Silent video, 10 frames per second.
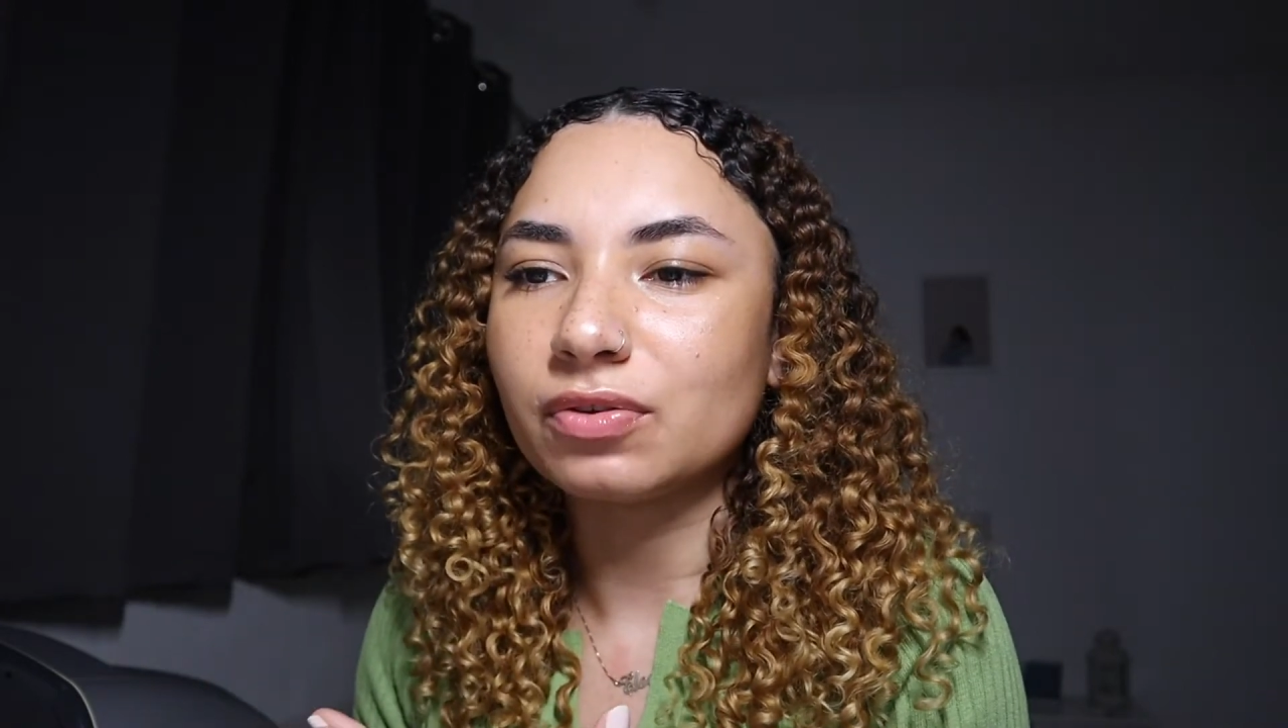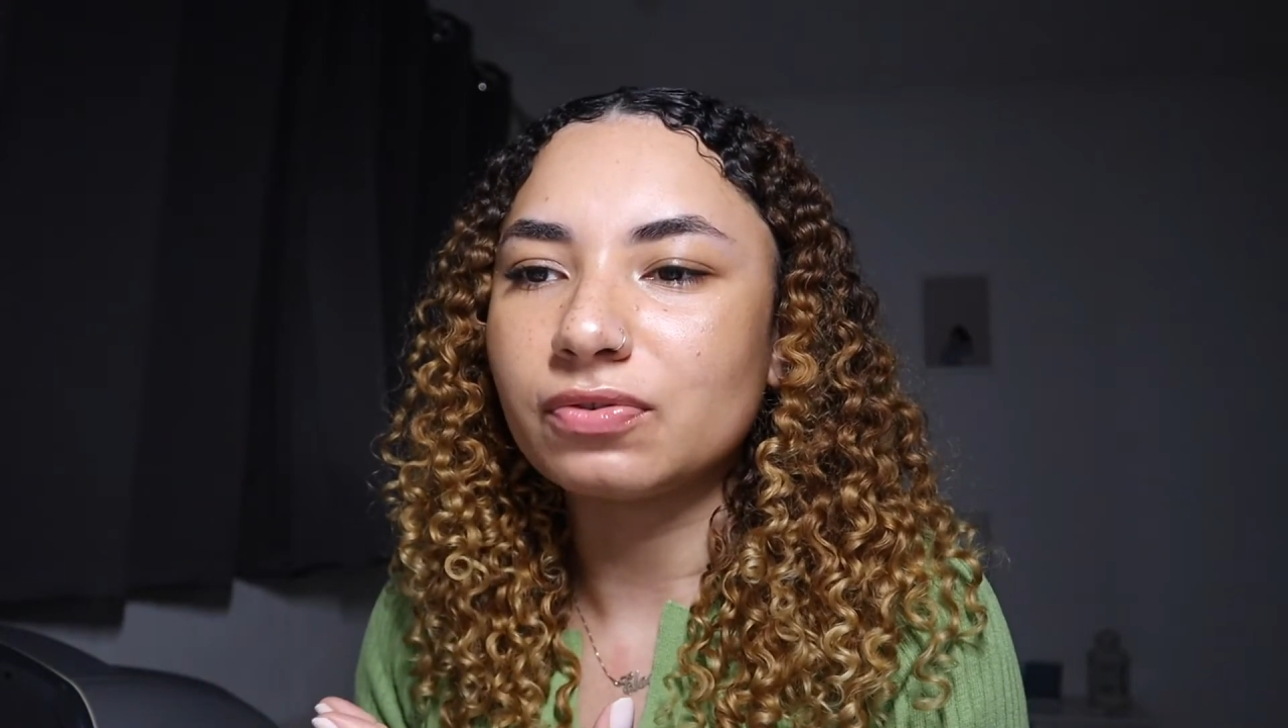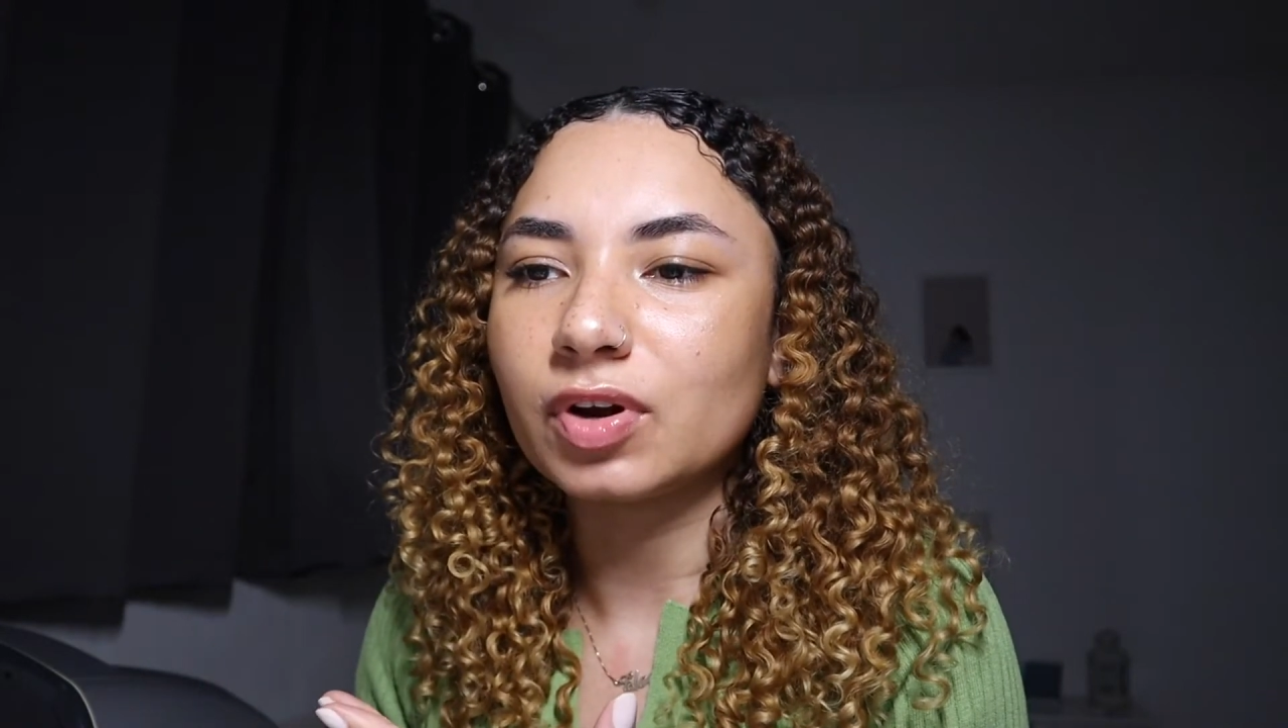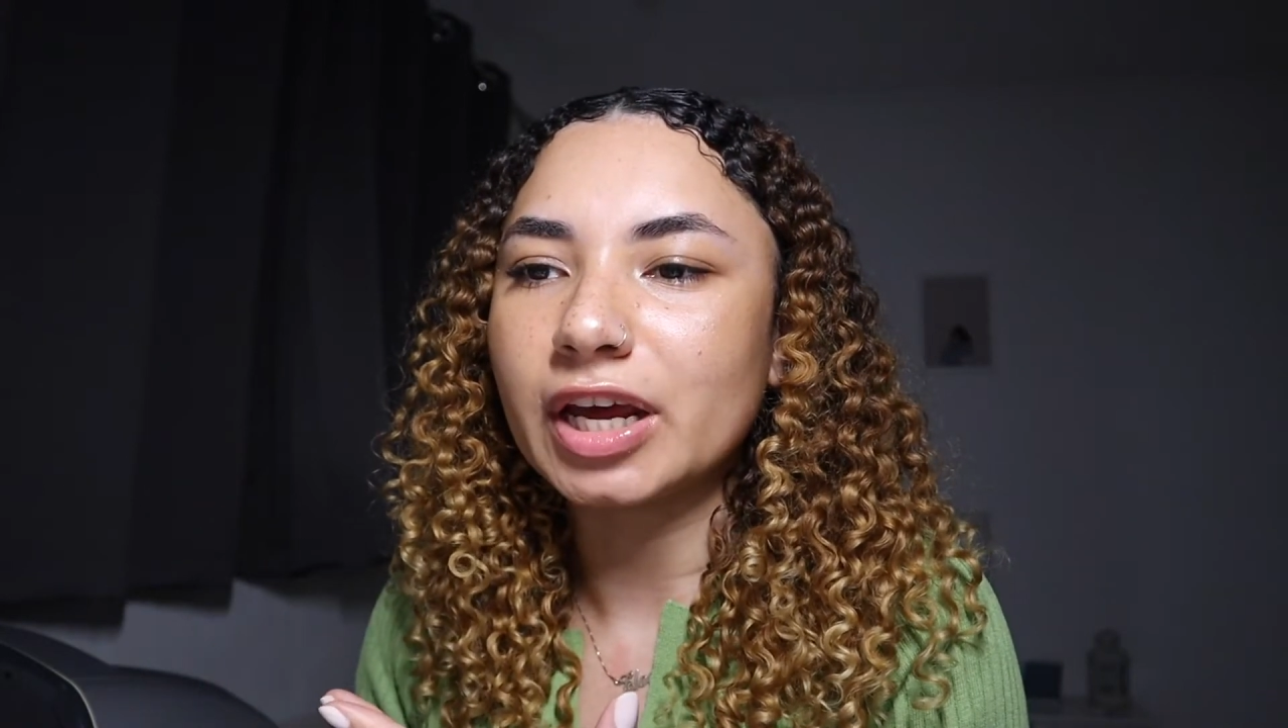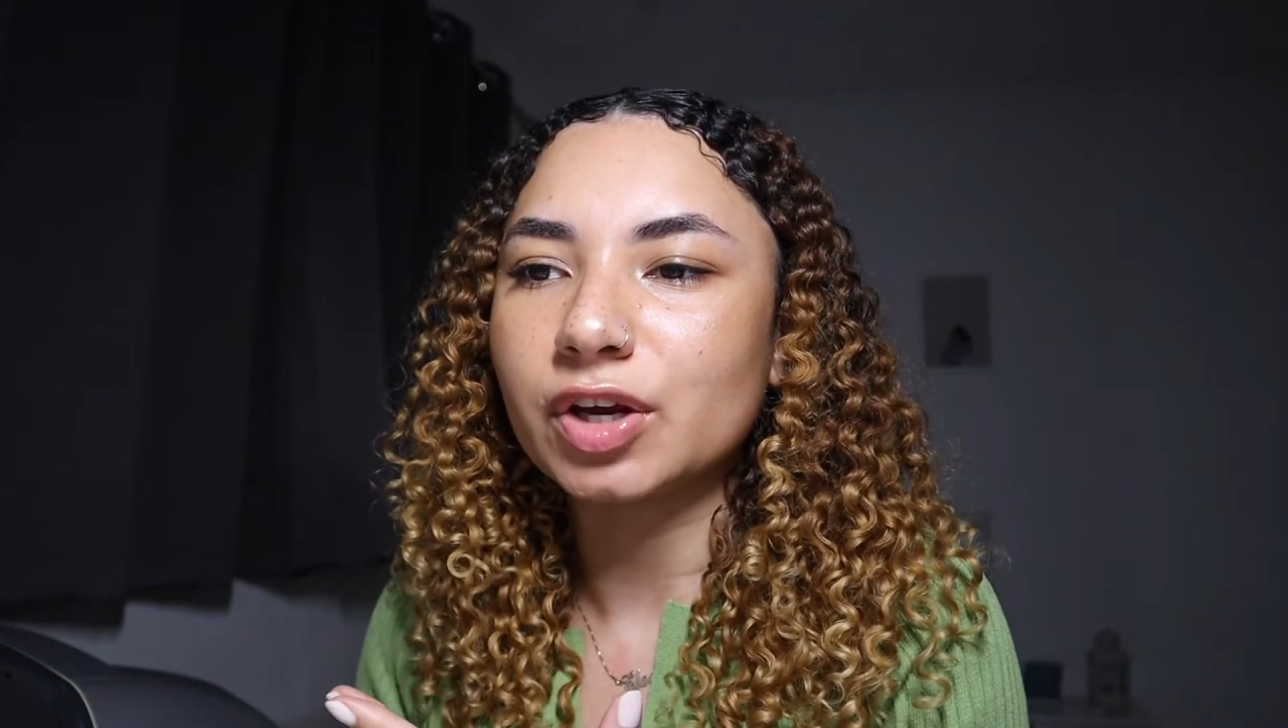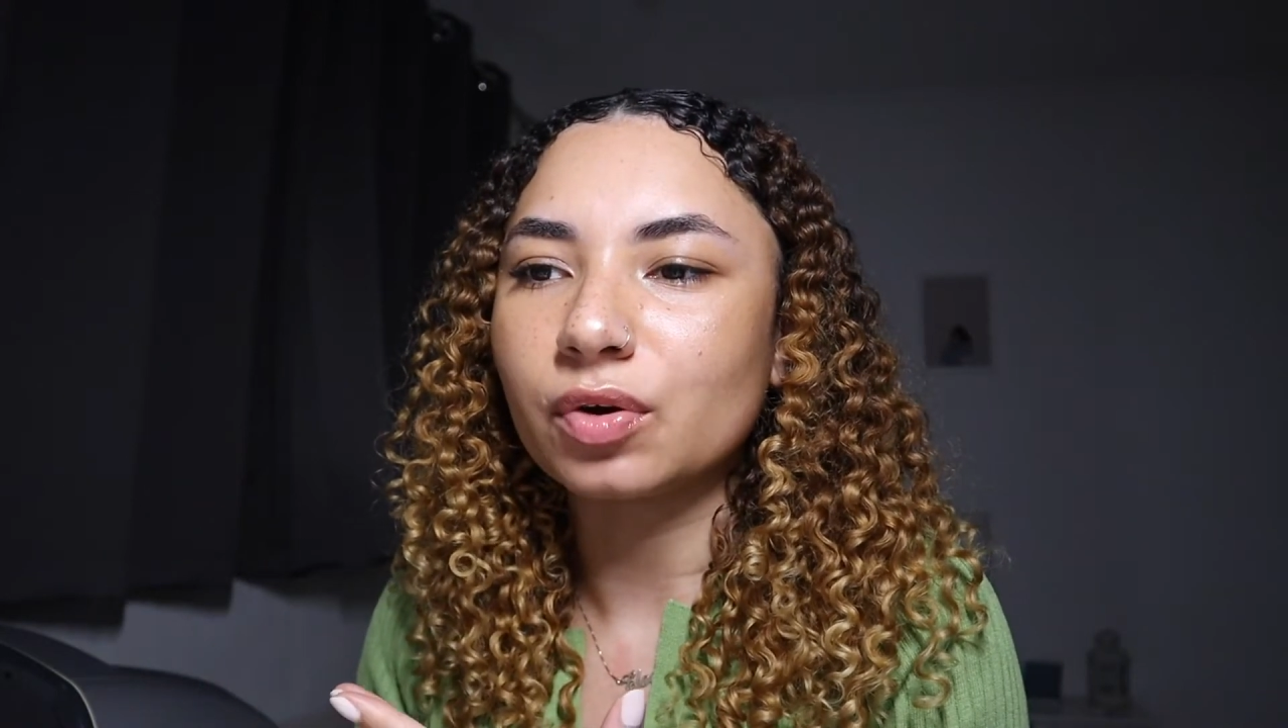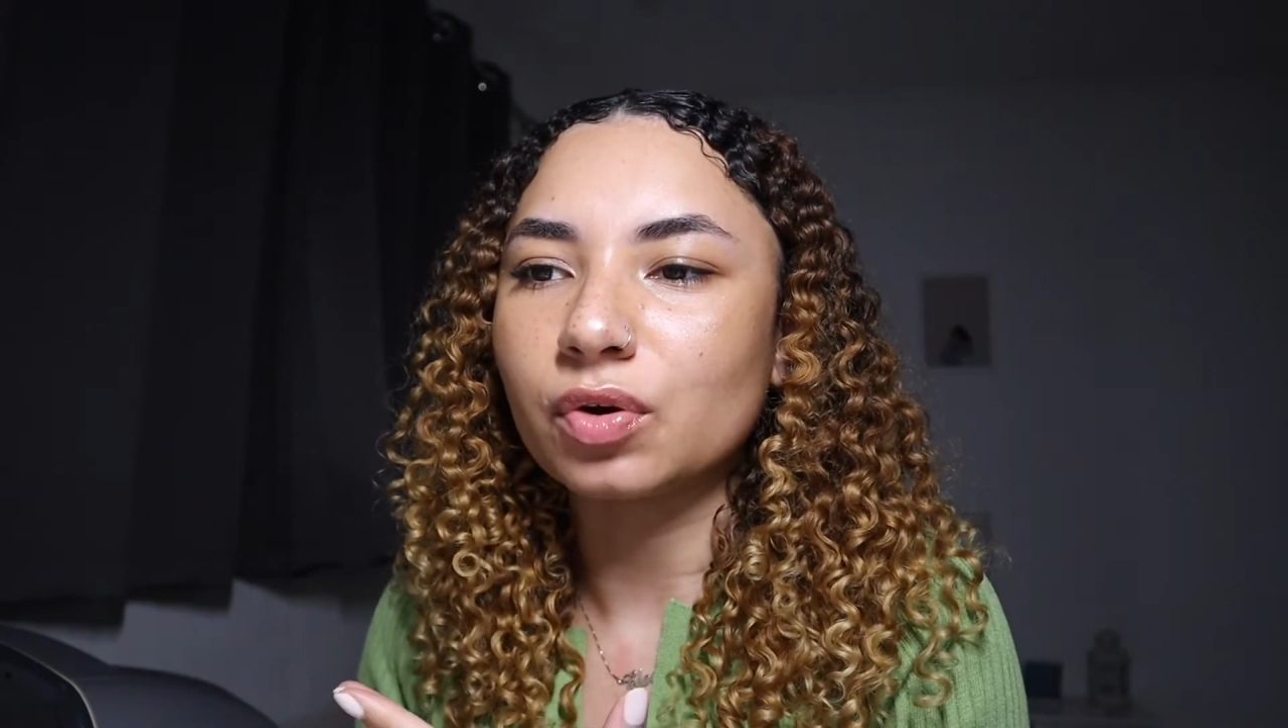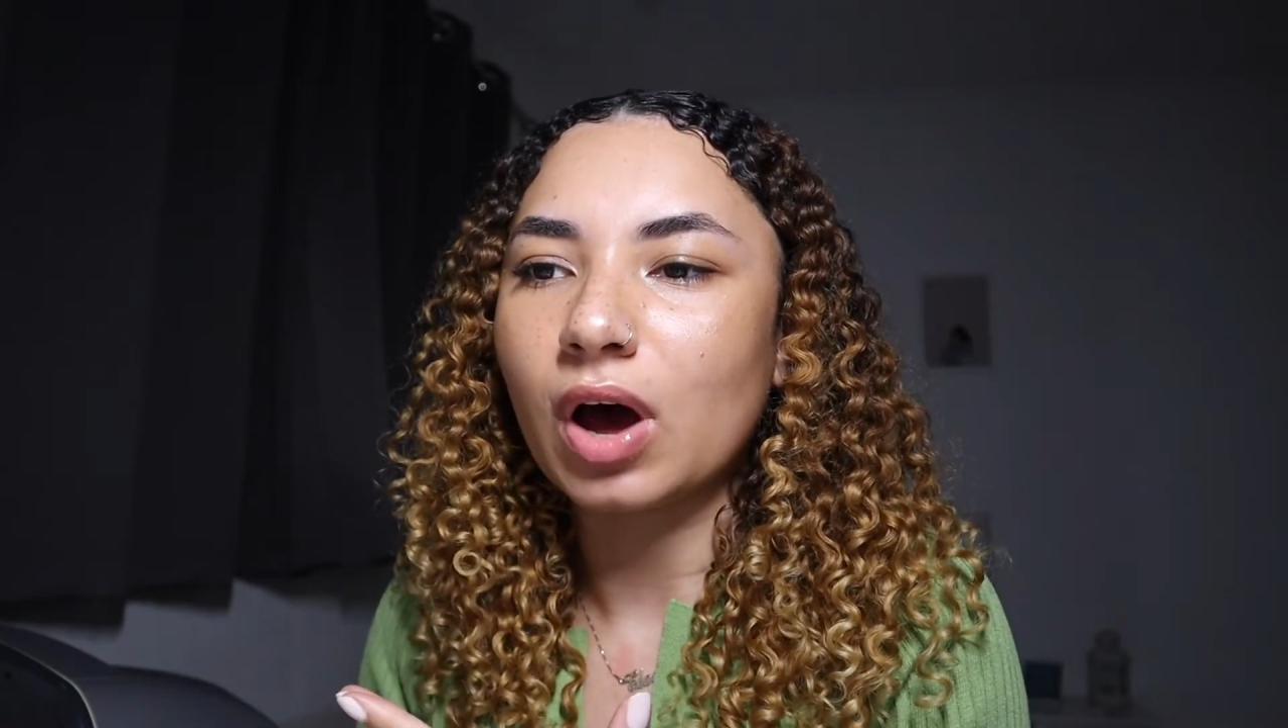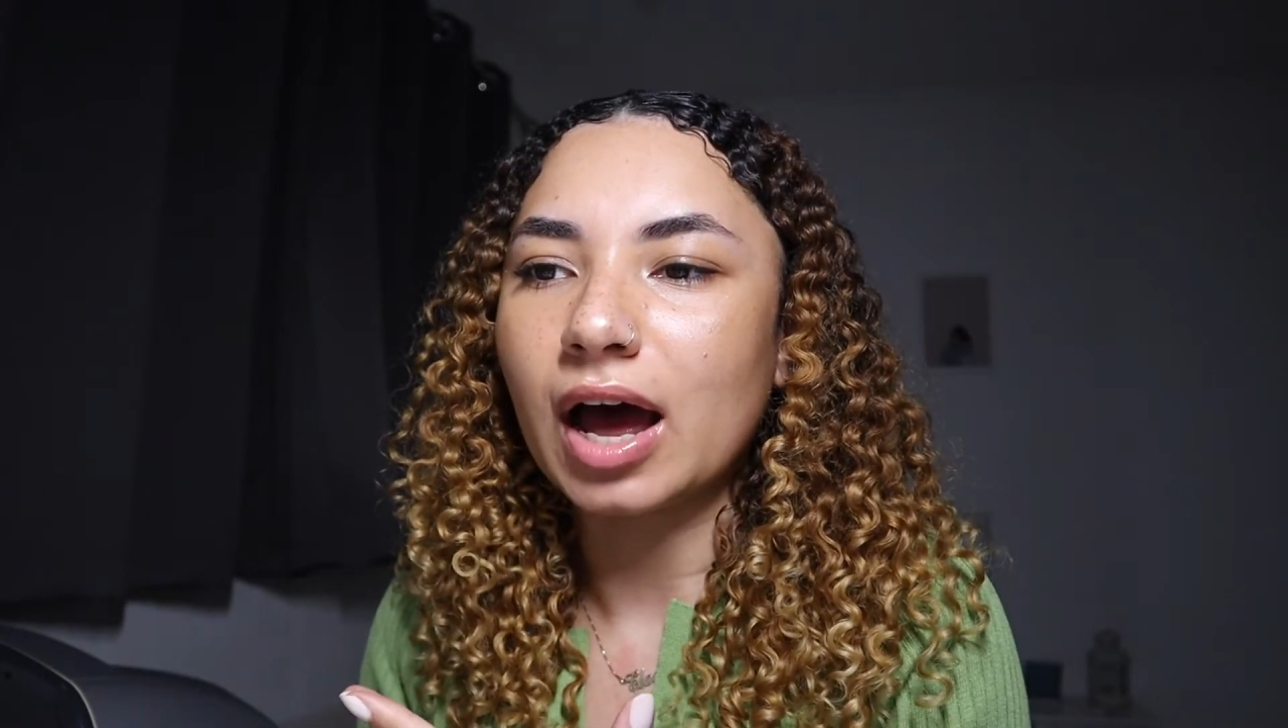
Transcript: feel like you're not